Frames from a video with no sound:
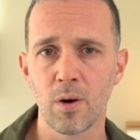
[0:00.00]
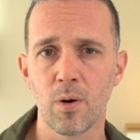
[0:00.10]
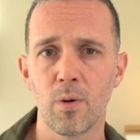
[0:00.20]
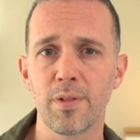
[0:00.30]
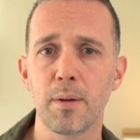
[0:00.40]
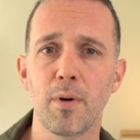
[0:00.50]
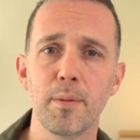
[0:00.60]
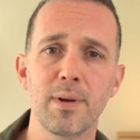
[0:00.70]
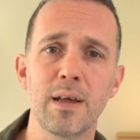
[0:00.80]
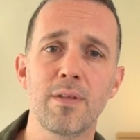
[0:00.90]
Or they might
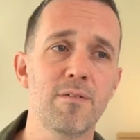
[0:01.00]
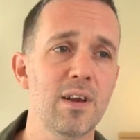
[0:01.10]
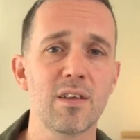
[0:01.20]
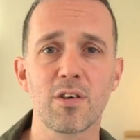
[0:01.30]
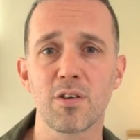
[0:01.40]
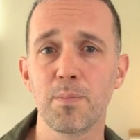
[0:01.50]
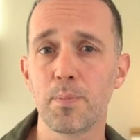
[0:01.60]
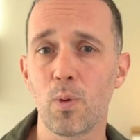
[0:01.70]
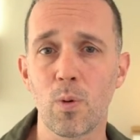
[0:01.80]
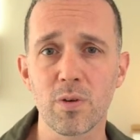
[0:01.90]
believe their feelings aren't
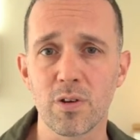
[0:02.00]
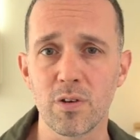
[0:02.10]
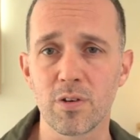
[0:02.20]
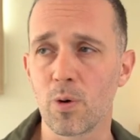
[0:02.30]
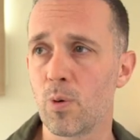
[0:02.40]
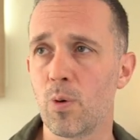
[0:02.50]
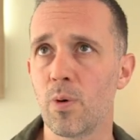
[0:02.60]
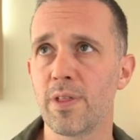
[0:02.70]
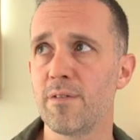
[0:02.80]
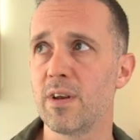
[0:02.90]
important,
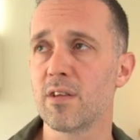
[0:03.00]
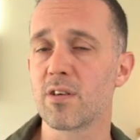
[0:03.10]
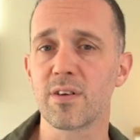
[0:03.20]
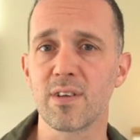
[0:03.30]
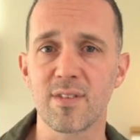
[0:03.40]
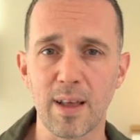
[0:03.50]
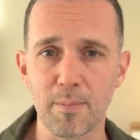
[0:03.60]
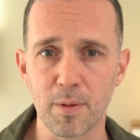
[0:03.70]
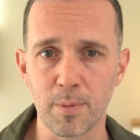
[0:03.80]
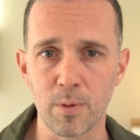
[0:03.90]
or their feelings aren't
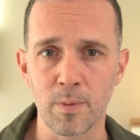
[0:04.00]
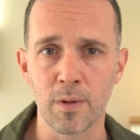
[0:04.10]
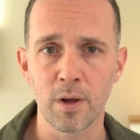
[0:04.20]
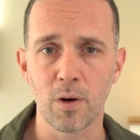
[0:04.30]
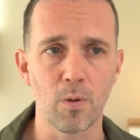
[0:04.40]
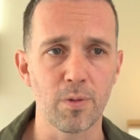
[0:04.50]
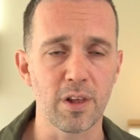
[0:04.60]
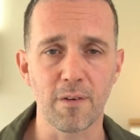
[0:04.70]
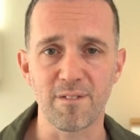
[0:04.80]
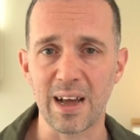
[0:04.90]
acceptable, or they're
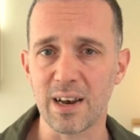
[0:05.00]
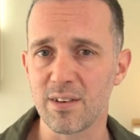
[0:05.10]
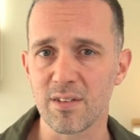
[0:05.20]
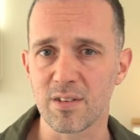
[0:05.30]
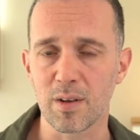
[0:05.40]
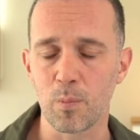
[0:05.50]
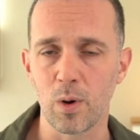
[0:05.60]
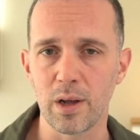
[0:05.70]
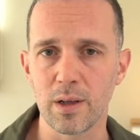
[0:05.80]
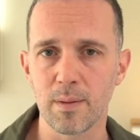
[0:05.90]
not valid in some
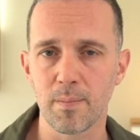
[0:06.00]
way.